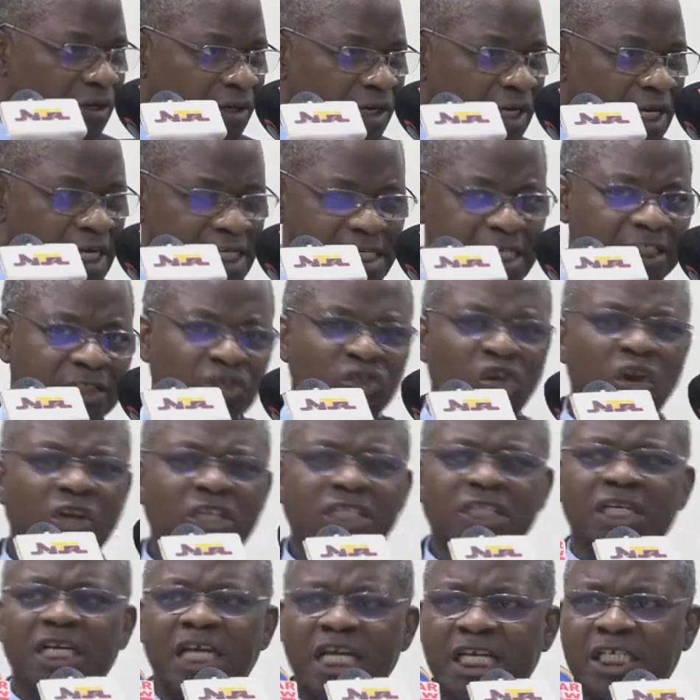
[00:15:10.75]
It is
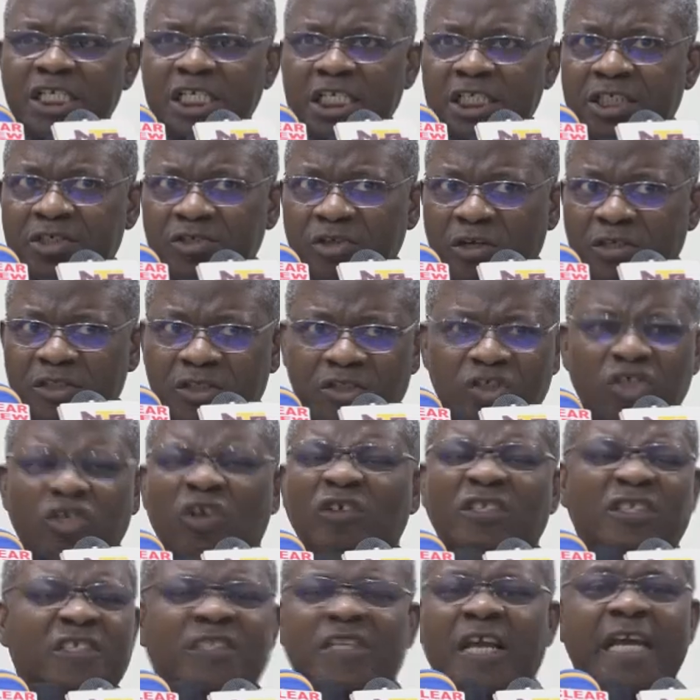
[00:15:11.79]
not
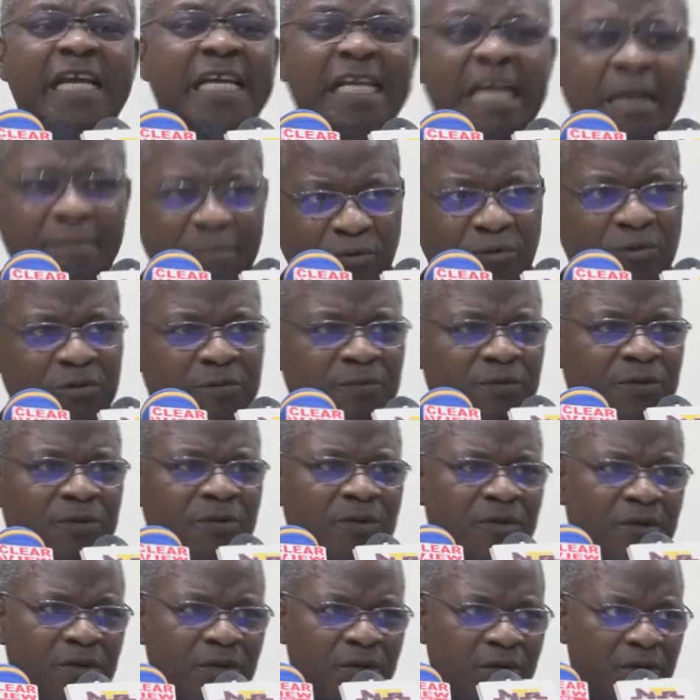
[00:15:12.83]
sustainable.
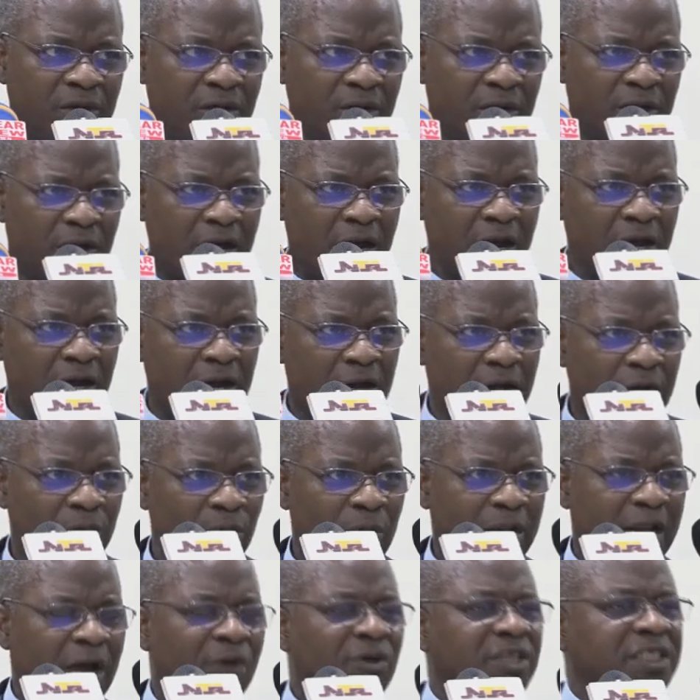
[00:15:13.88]

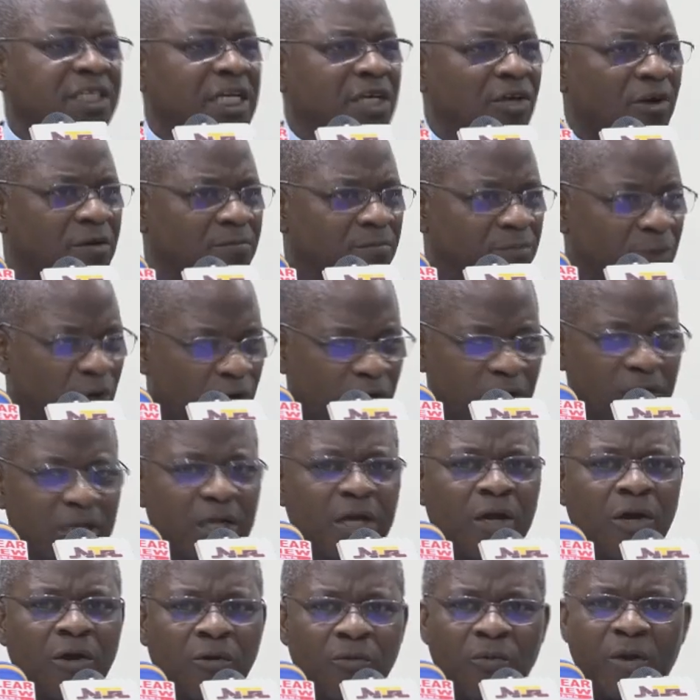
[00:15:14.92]
When I was a young boy,
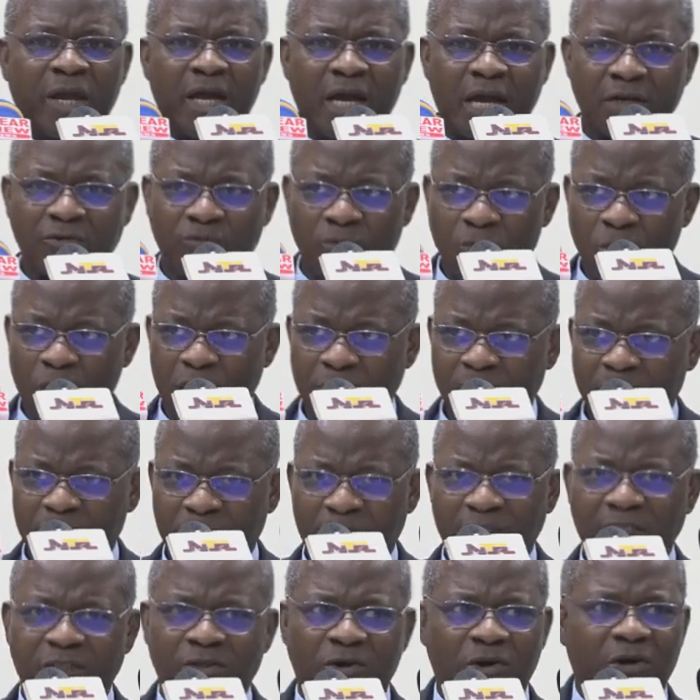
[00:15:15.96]
we had one
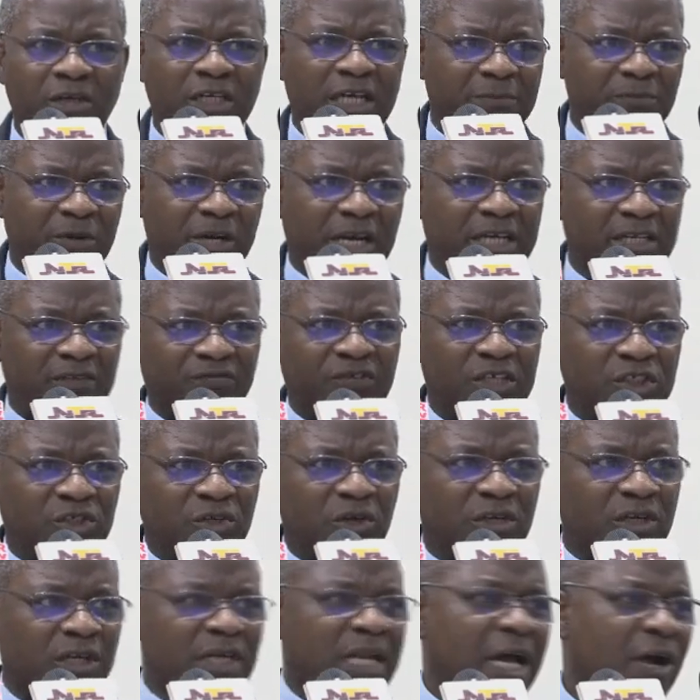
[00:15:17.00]
place called Ebira
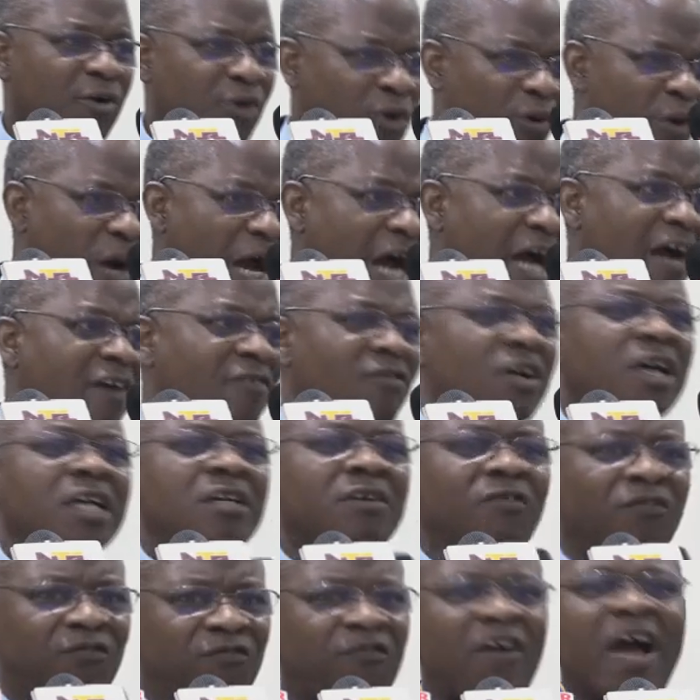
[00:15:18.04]
Division. Now you have
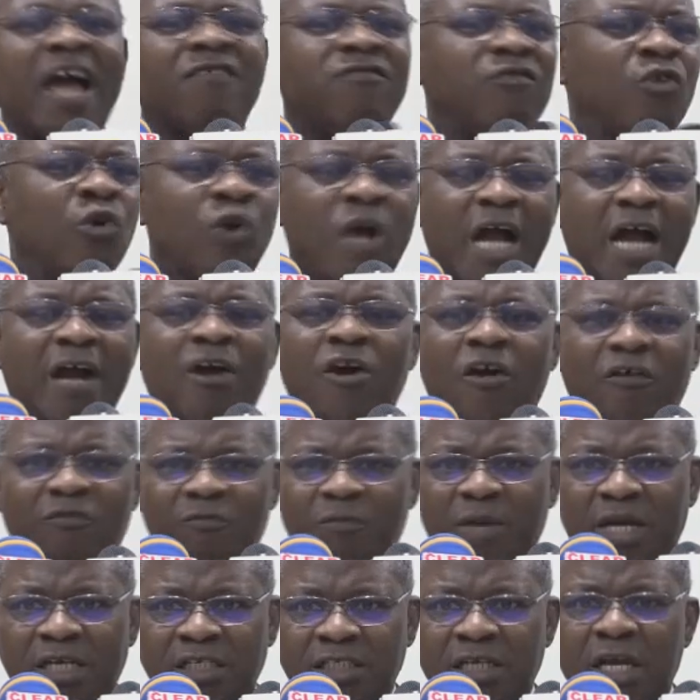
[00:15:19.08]
5 local
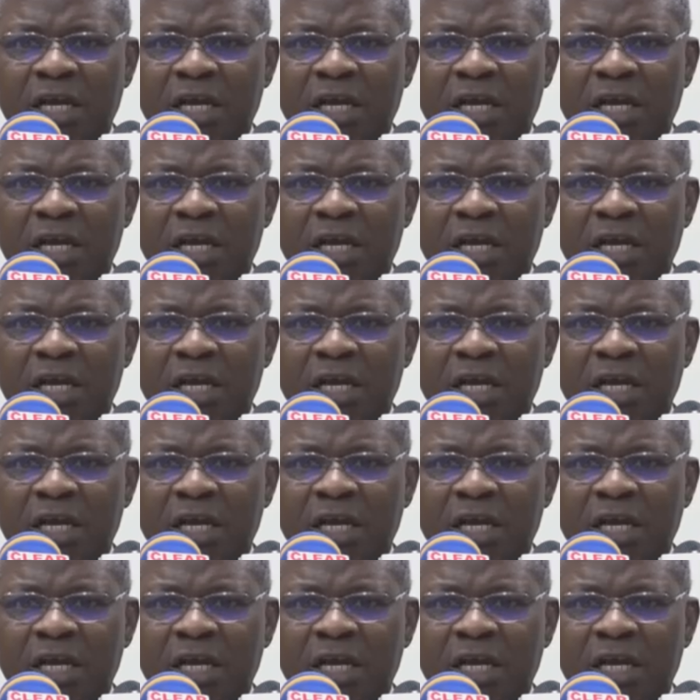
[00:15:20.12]
governments